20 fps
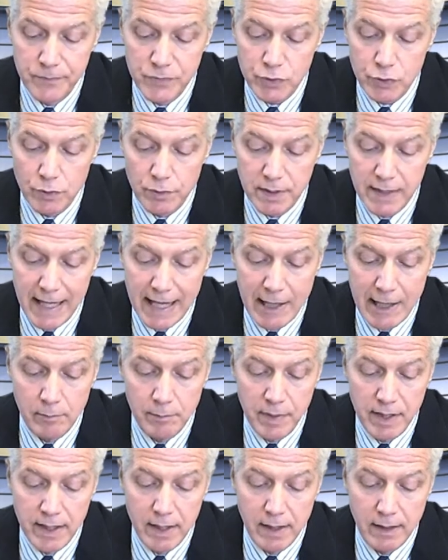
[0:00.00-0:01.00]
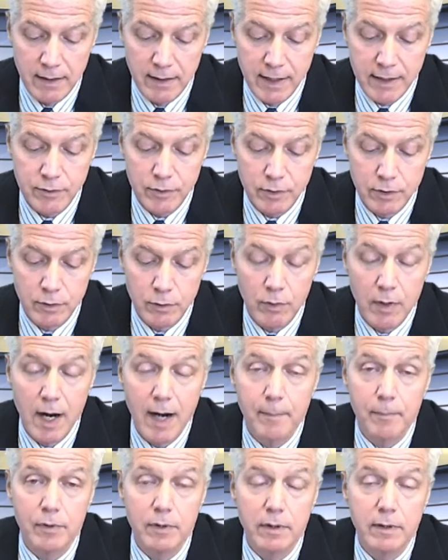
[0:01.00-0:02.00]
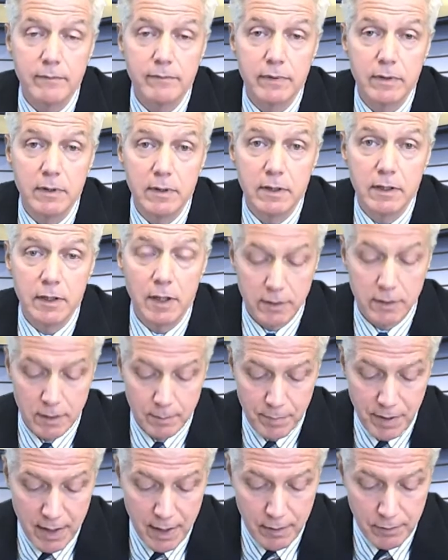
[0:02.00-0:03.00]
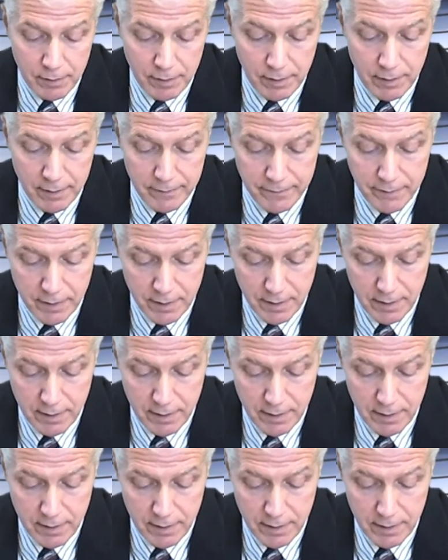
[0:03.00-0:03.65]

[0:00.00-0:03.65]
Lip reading: so the Albay Electric Cooperative cut the power off.